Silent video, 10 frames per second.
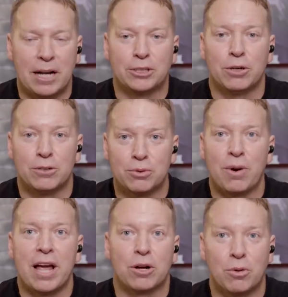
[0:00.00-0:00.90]
chose the
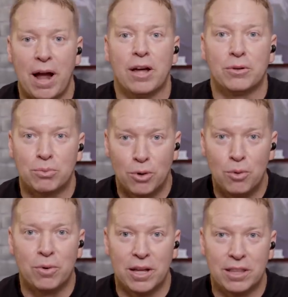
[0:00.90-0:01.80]
right crowd to roll
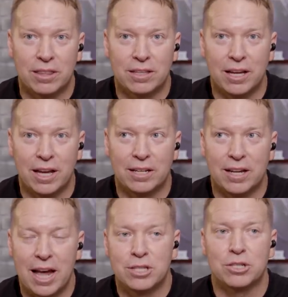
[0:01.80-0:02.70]
with in
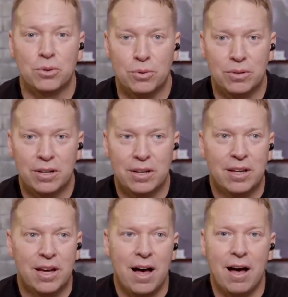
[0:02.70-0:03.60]
high school.
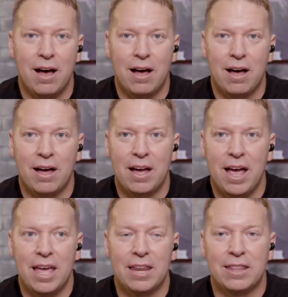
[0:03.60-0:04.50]
Uh,
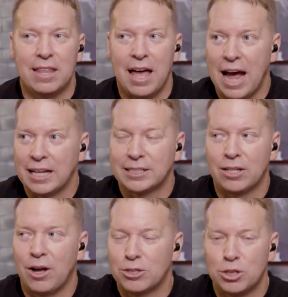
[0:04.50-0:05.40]
and I
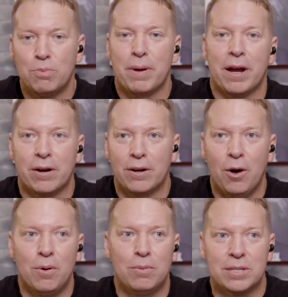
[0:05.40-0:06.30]
saw two parent
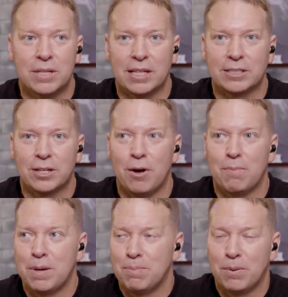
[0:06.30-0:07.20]
homes and I saw
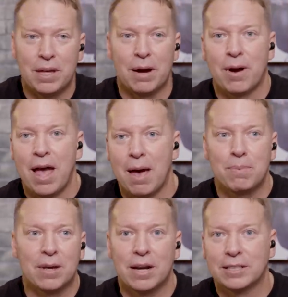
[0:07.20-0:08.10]
people that were
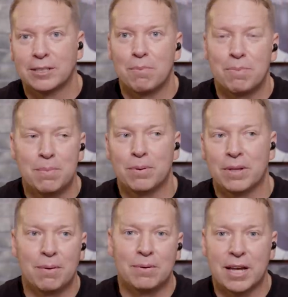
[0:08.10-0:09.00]
happy and I saw people
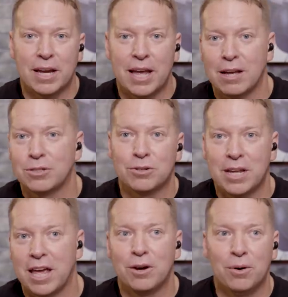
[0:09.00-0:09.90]
that was like, How's your
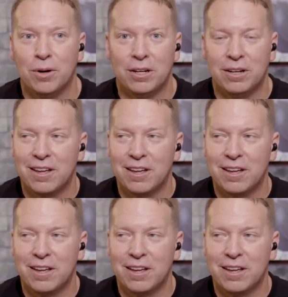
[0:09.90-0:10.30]
day going?